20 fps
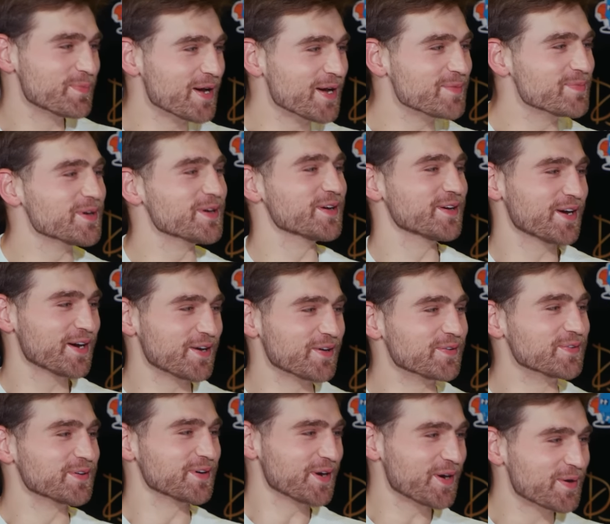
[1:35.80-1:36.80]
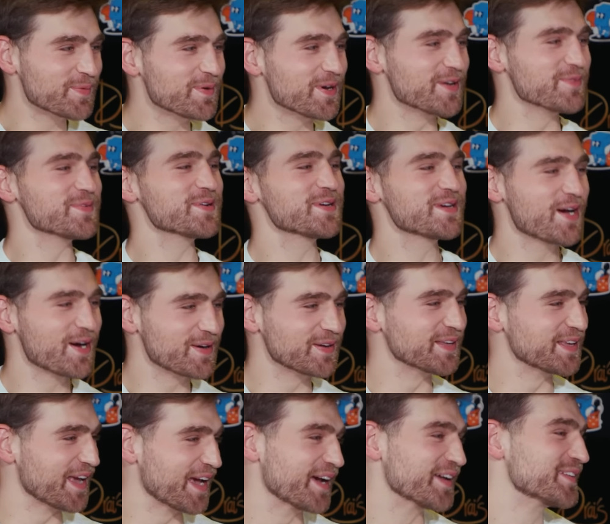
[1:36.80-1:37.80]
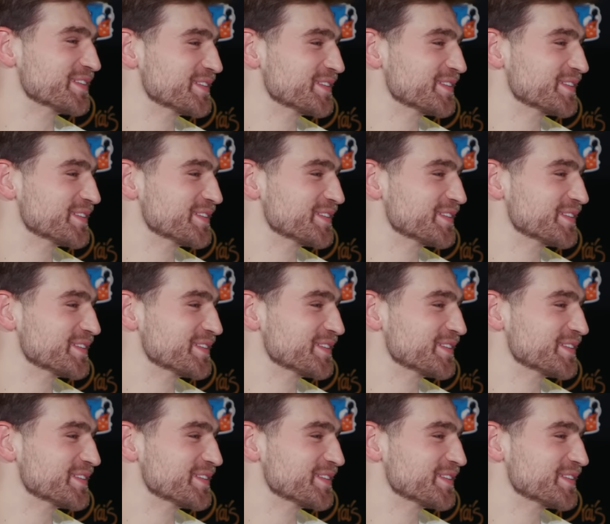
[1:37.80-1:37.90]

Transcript: baby, go baby, go. Yeah.